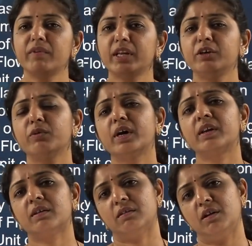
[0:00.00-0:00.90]
when you
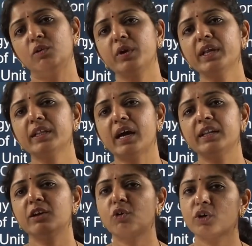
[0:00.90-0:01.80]
are looking
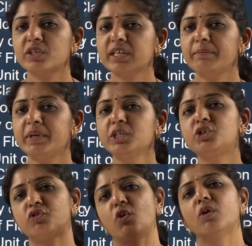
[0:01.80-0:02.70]
that the concept is
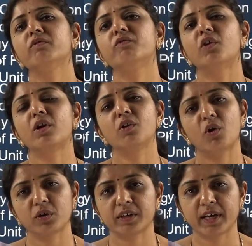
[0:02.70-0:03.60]
strong for
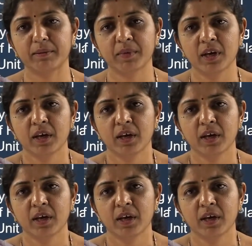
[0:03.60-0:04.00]
long time.